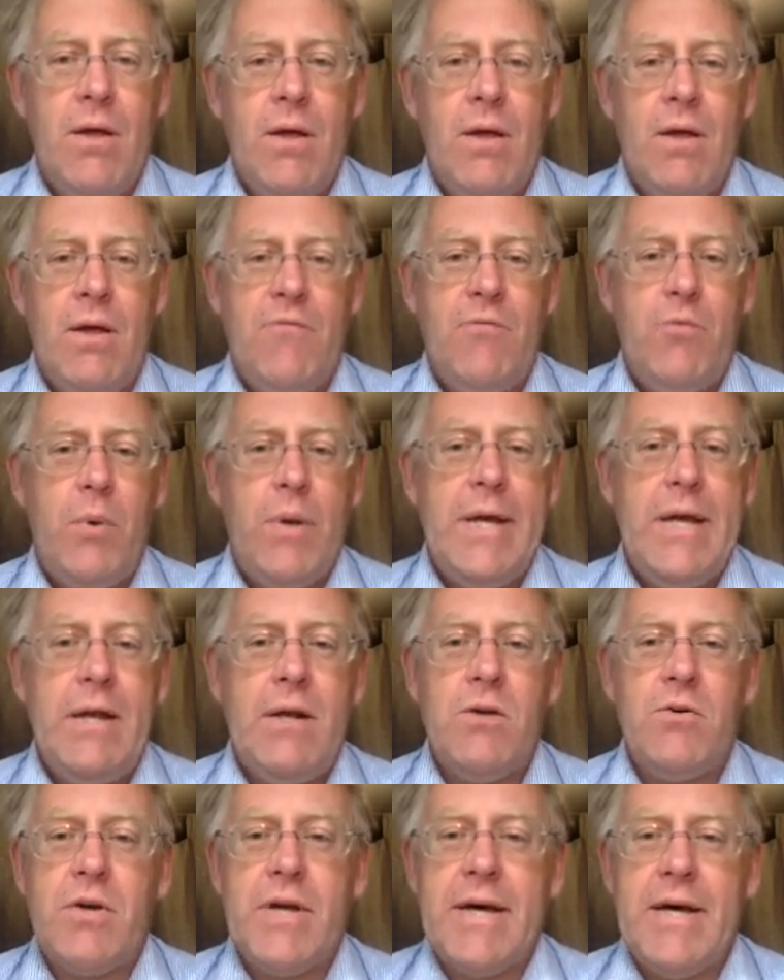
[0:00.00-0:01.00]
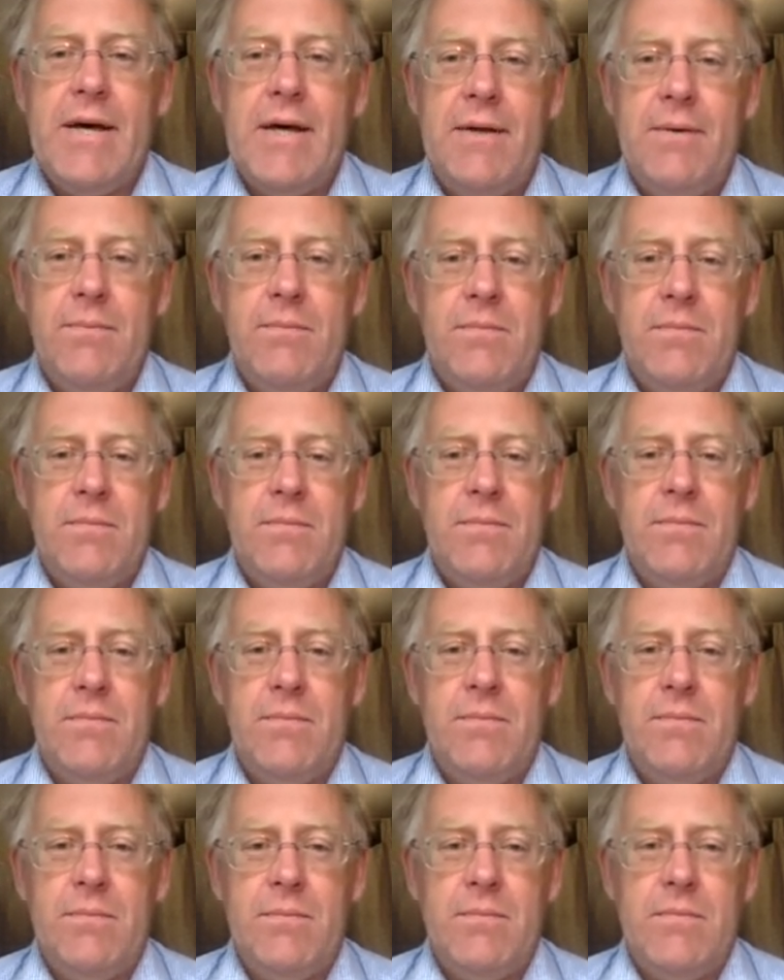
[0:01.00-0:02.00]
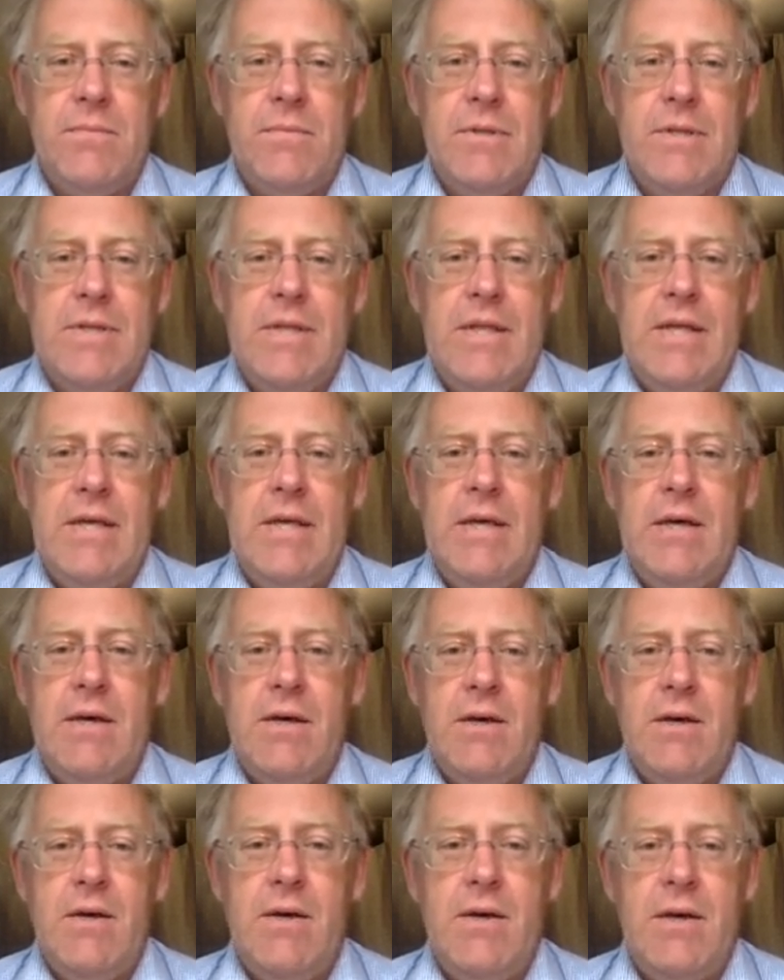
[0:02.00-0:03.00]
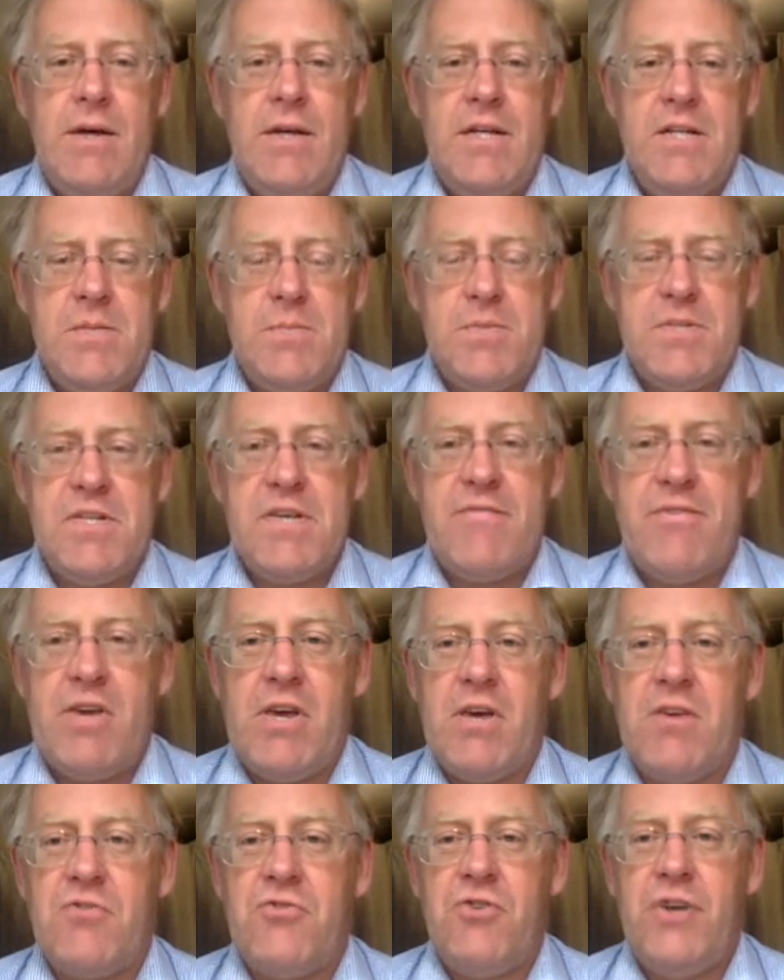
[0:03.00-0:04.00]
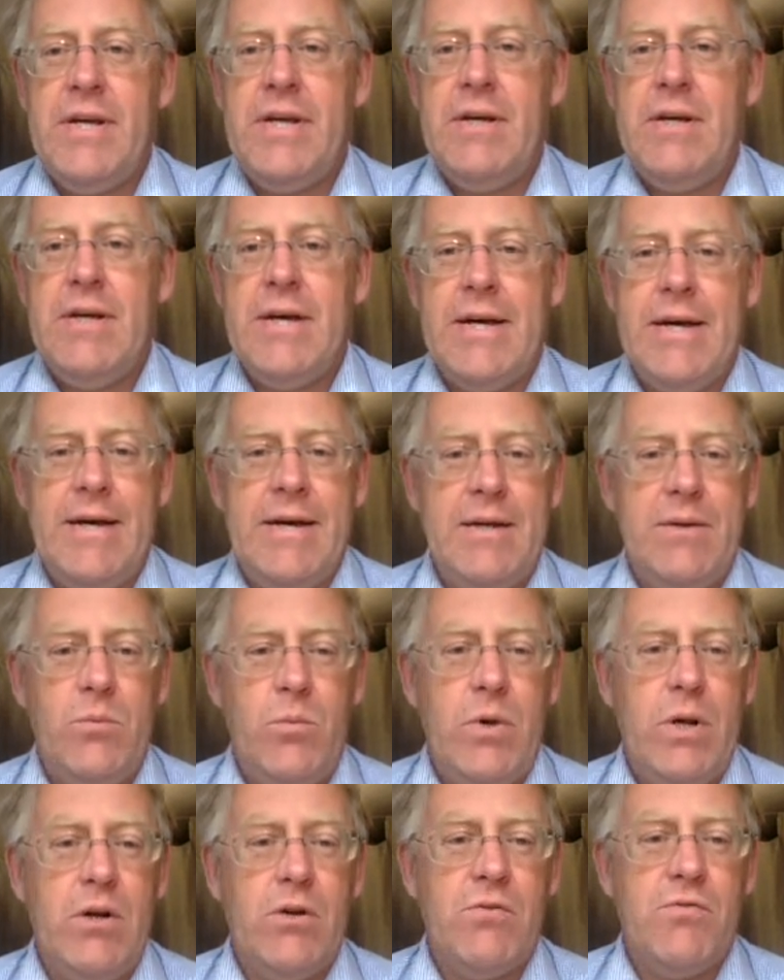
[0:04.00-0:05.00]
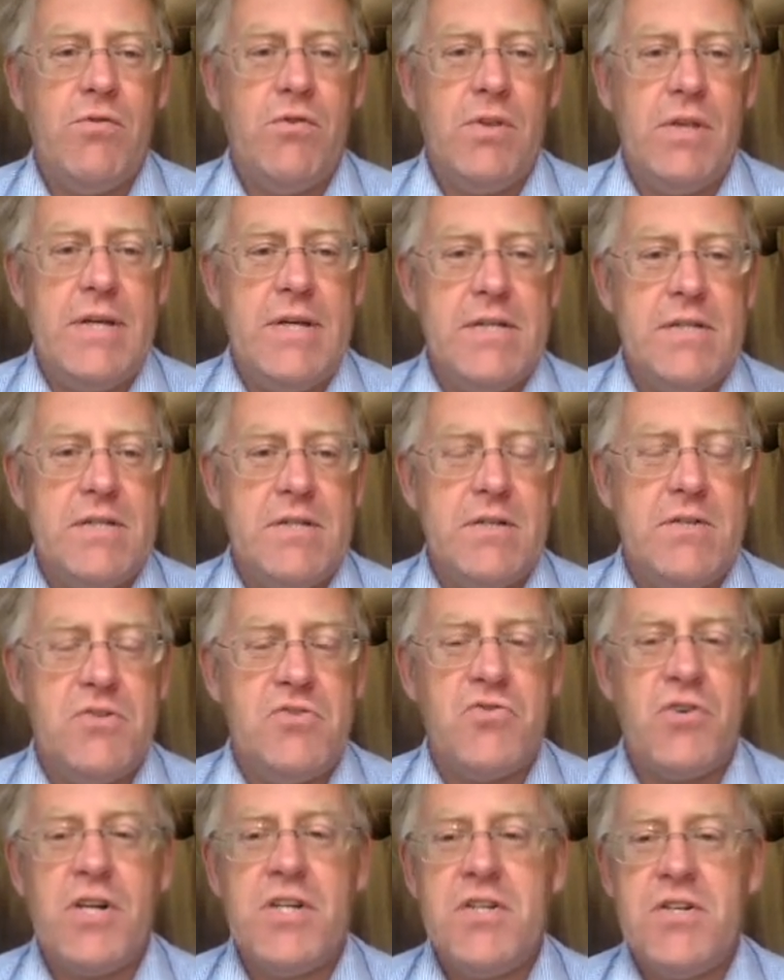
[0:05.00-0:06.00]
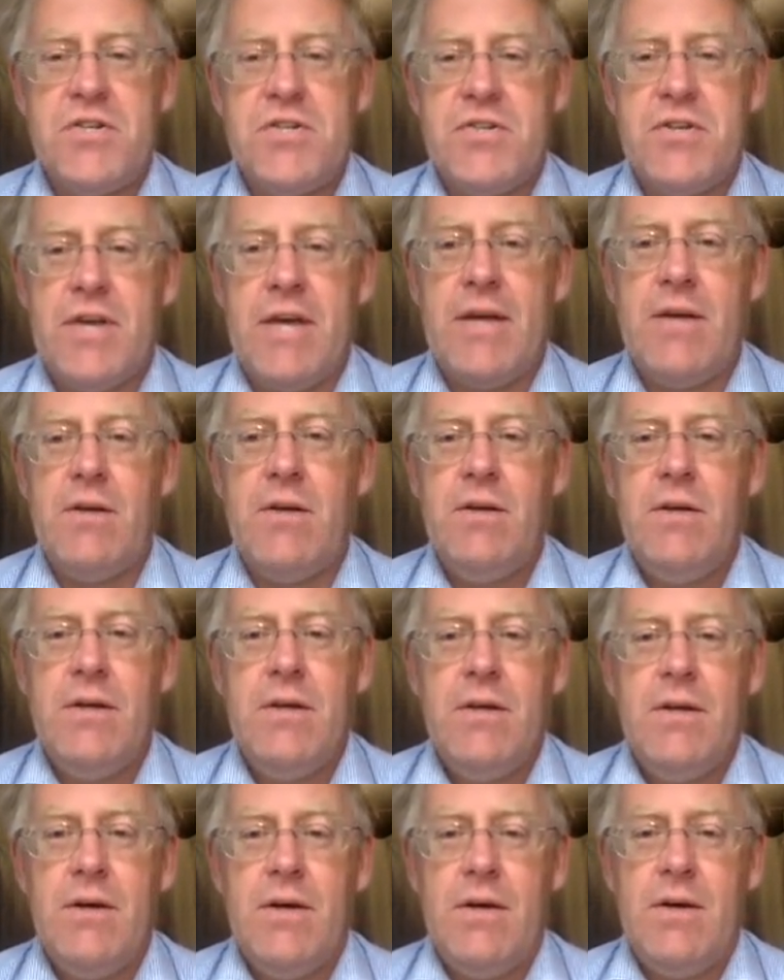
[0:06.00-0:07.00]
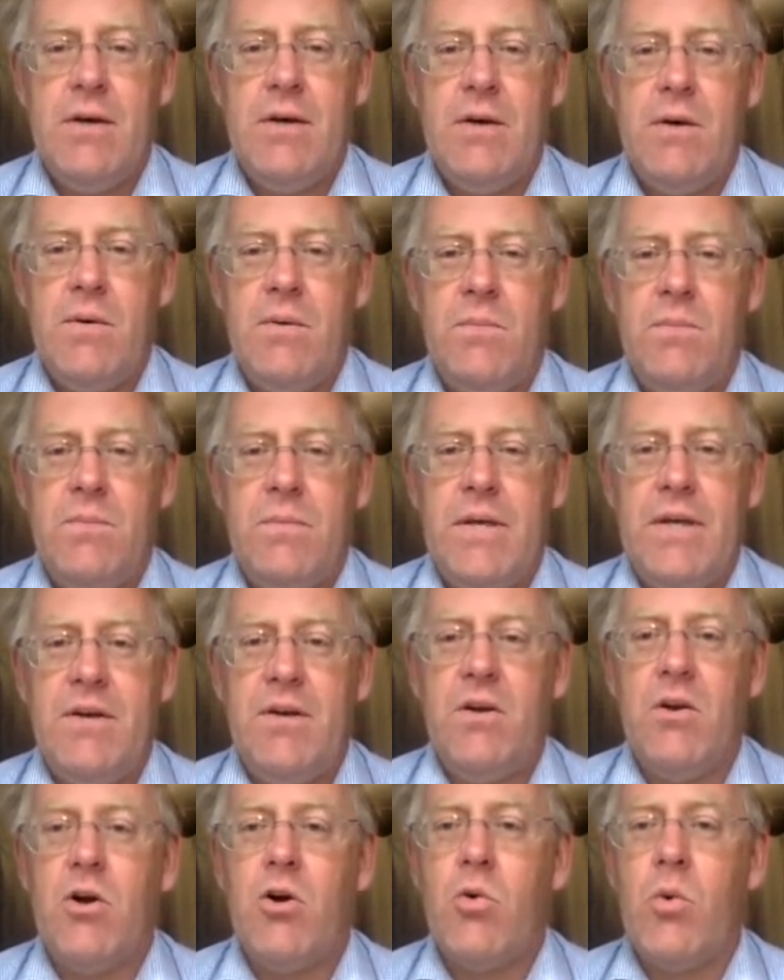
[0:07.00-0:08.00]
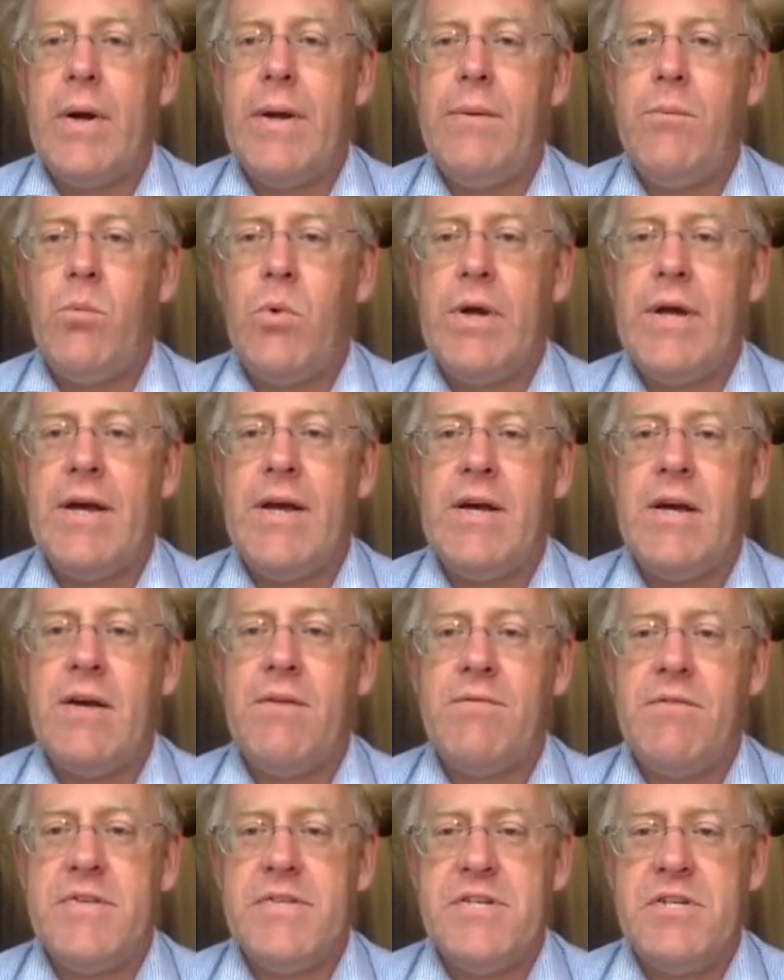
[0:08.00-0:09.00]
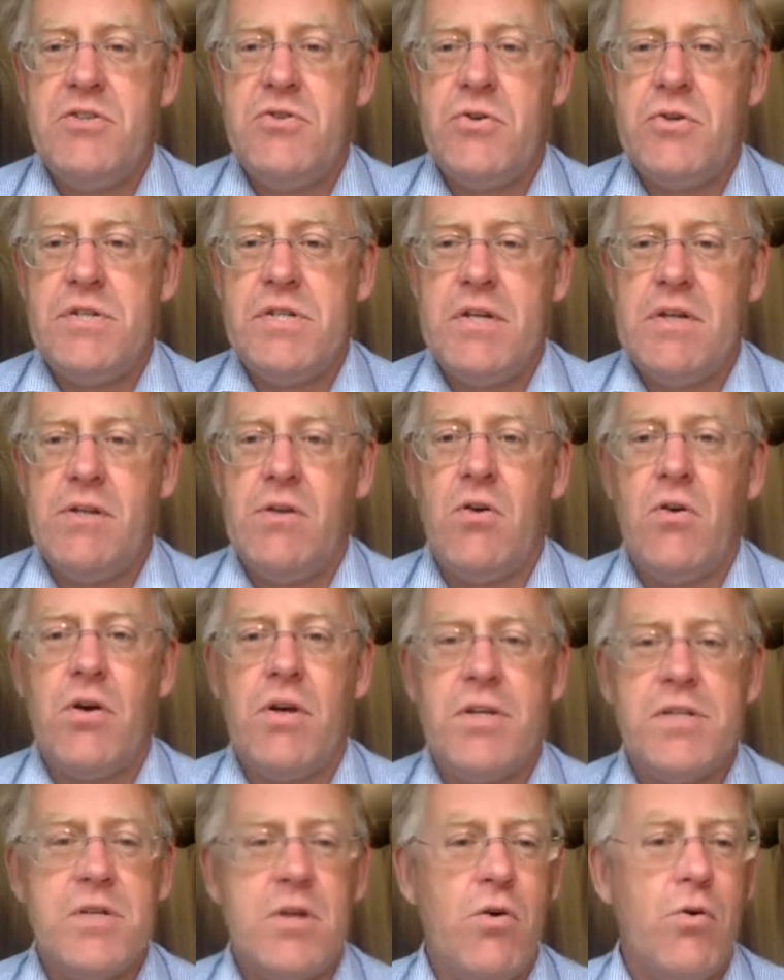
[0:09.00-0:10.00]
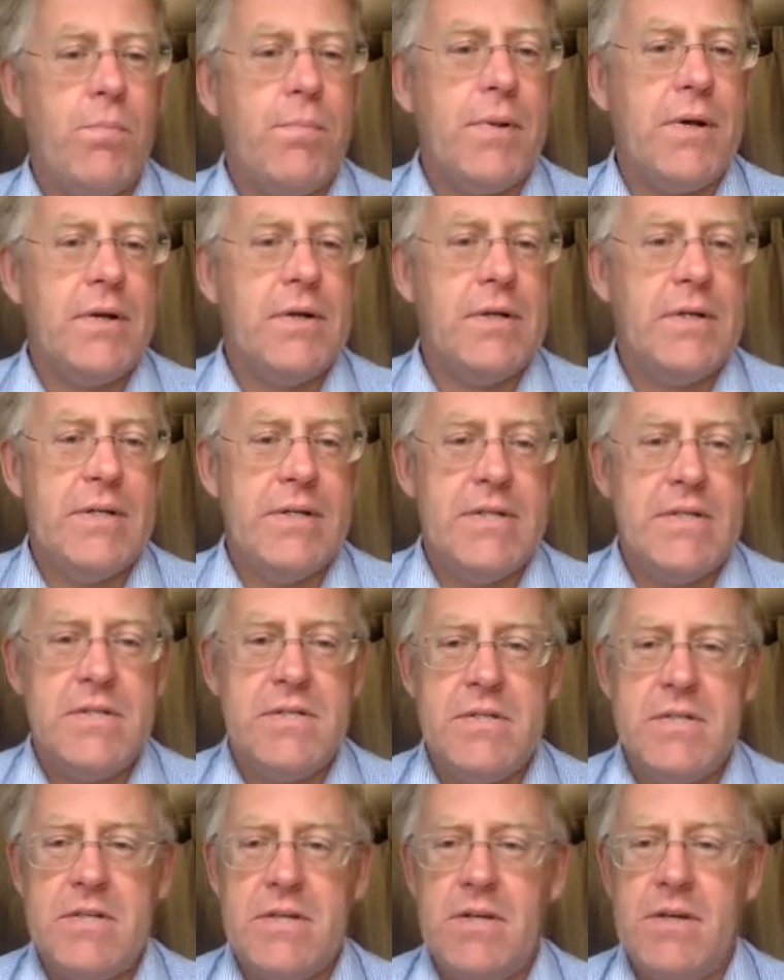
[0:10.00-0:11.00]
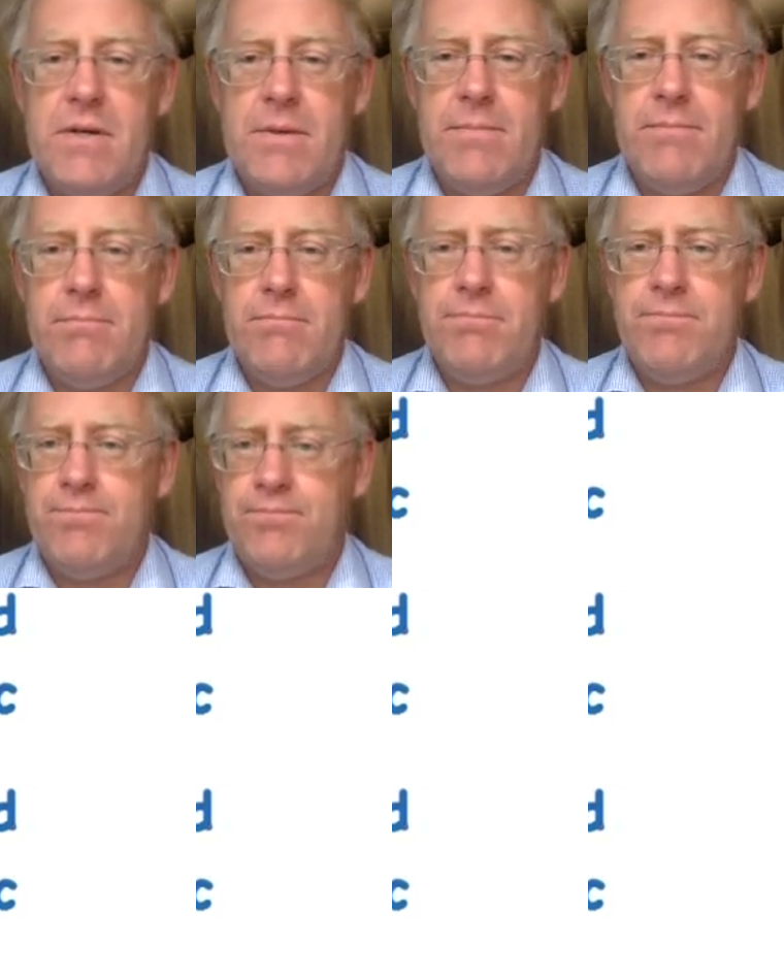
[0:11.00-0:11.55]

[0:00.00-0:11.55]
If we look at the uh, a specific country and we look for these structures again, um, in Norway, we have the situation Norgesgruppen is um,